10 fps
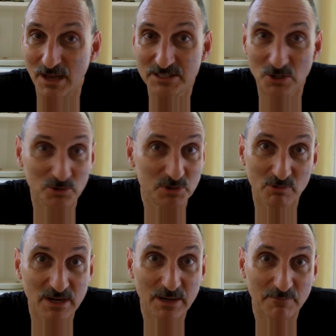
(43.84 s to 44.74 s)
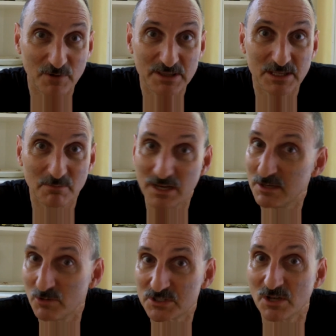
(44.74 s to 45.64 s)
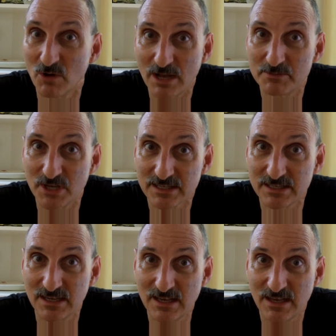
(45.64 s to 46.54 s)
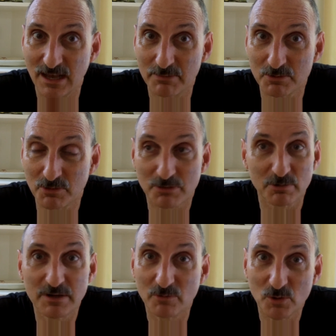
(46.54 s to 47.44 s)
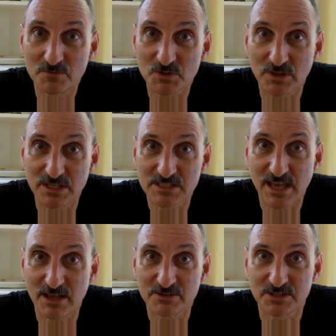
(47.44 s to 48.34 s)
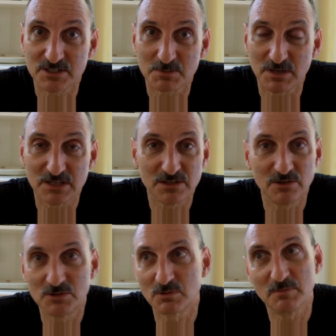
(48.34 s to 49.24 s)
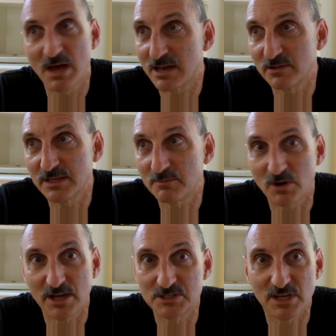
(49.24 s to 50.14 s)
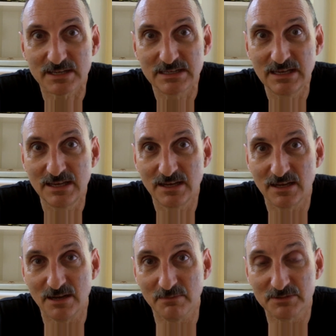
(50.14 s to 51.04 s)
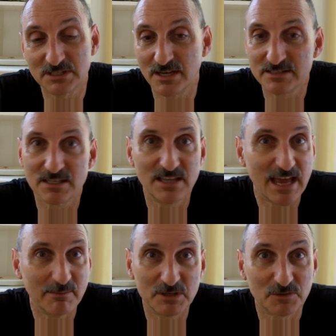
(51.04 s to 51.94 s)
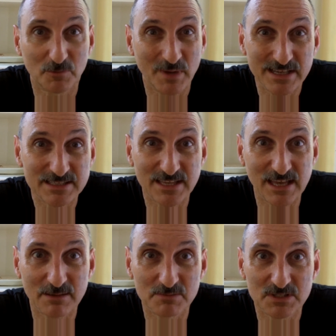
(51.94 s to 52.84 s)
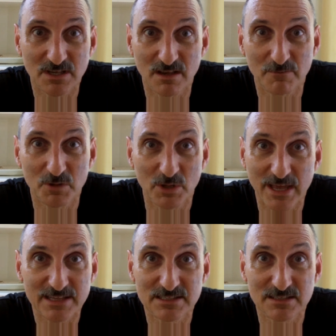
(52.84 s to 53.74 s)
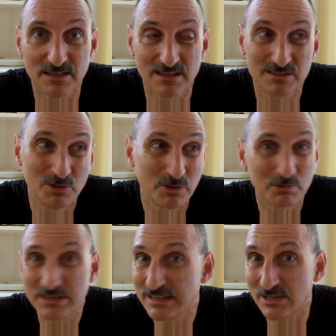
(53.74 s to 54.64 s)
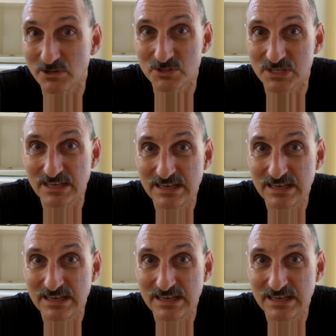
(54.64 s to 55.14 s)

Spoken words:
I told you right up front that money was no object. I'm through 3 roofs on this house. It's been a huge remodeling project. Tons of damage from ice dams for the last 2-3 years.